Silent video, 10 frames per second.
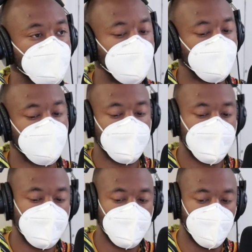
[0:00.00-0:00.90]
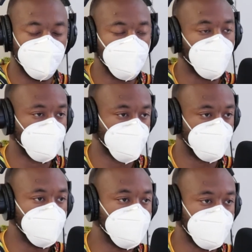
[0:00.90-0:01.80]
Like if you aren't
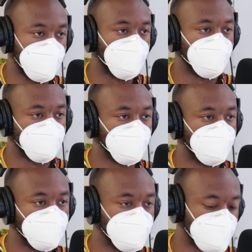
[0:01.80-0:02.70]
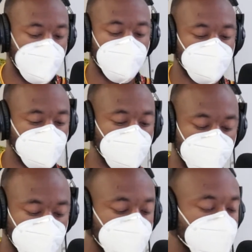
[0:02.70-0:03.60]
speaking out on certain things, like obviously
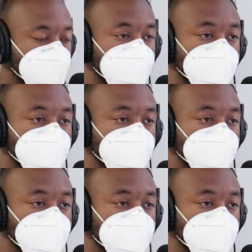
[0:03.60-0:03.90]
there's been this,